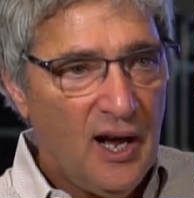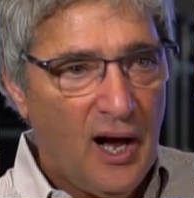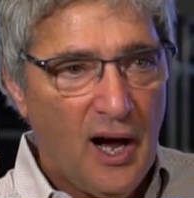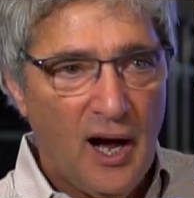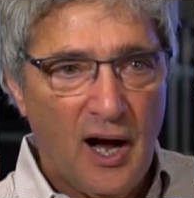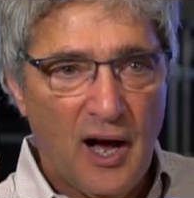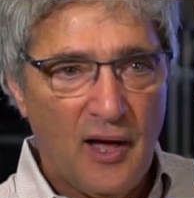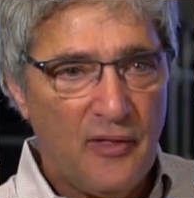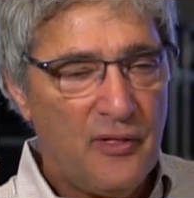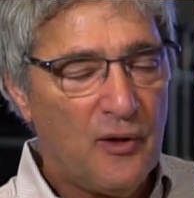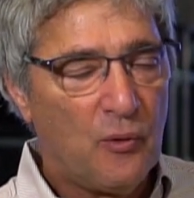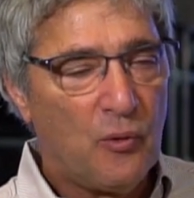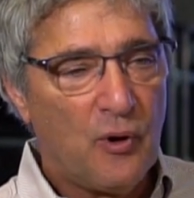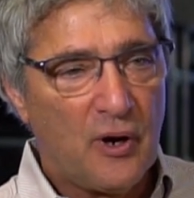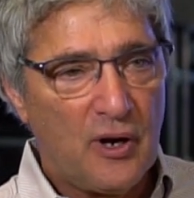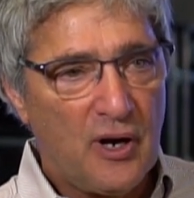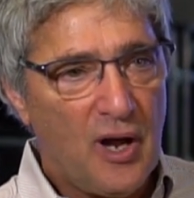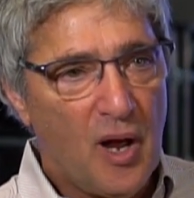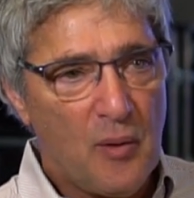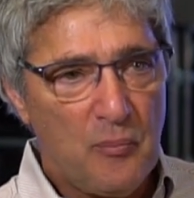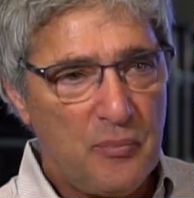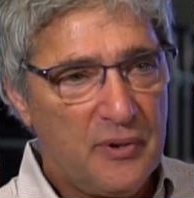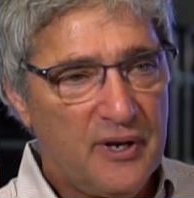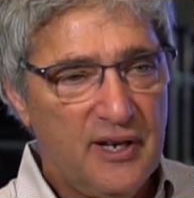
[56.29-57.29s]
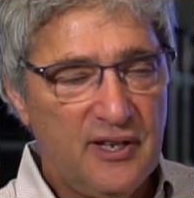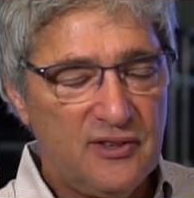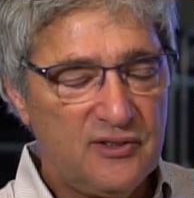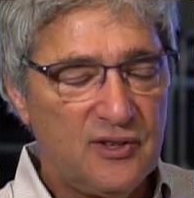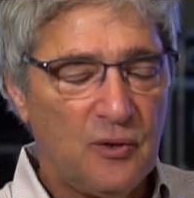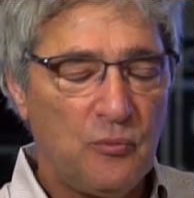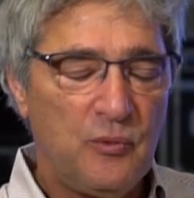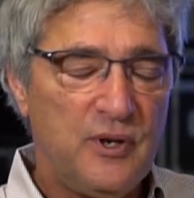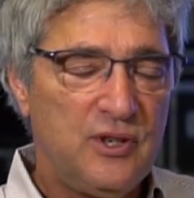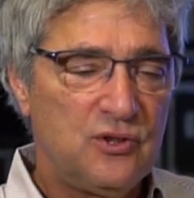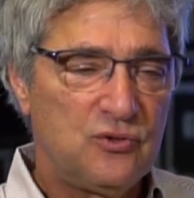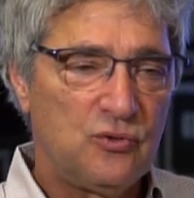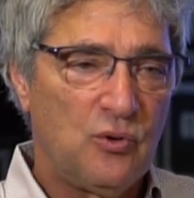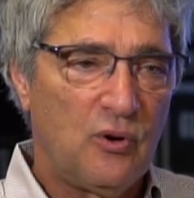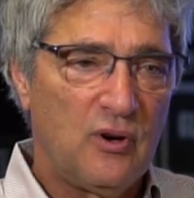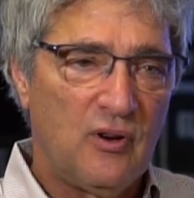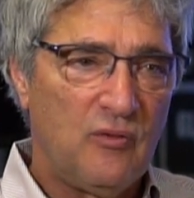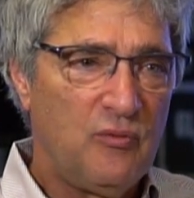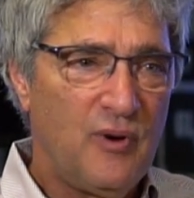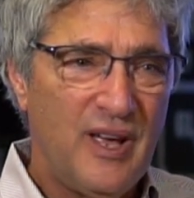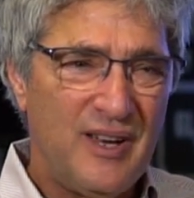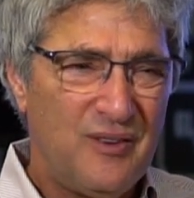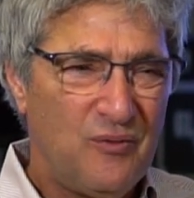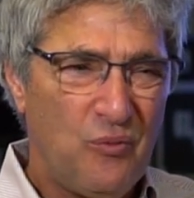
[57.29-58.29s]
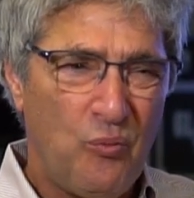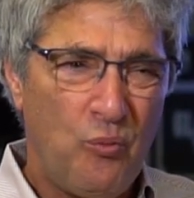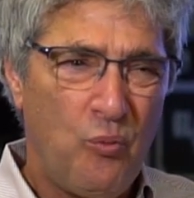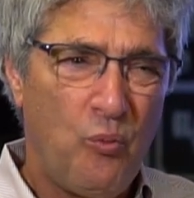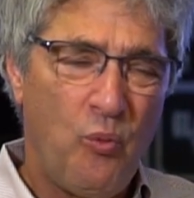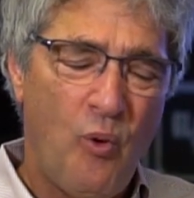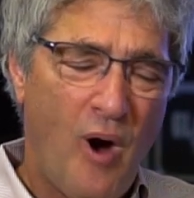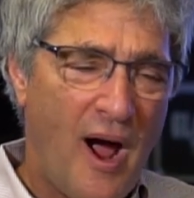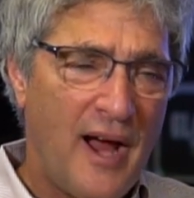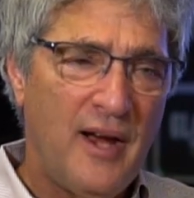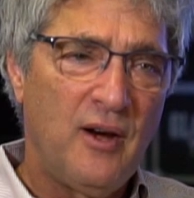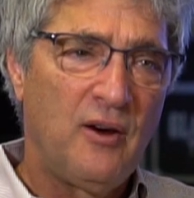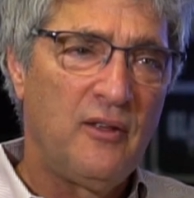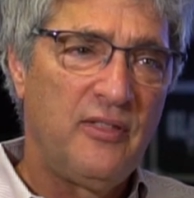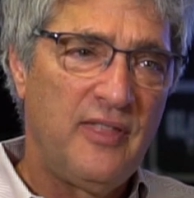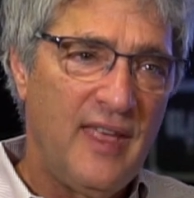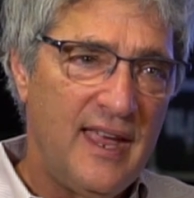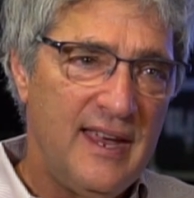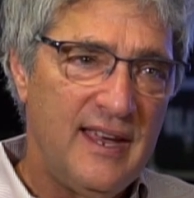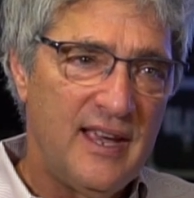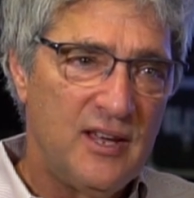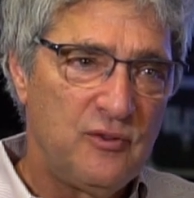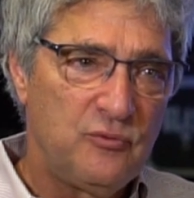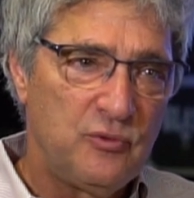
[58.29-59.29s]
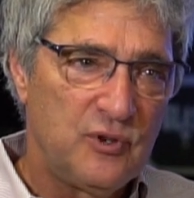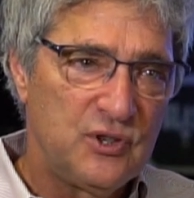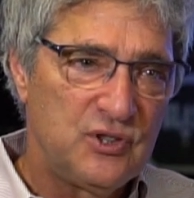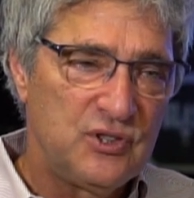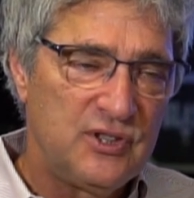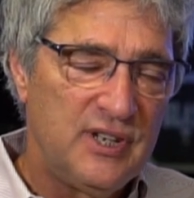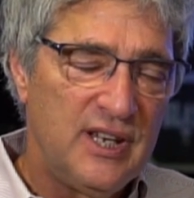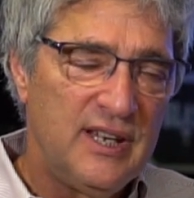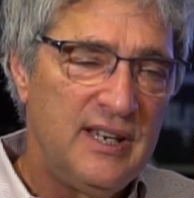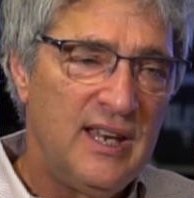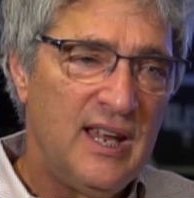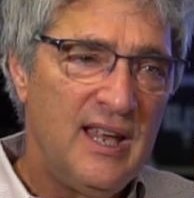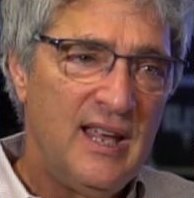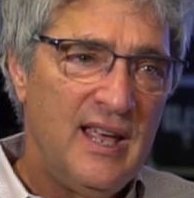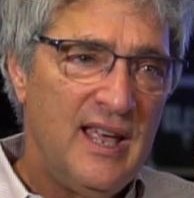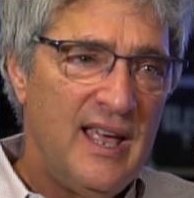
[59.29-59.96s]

Uh, there were companies that we sort of went, why are they interested?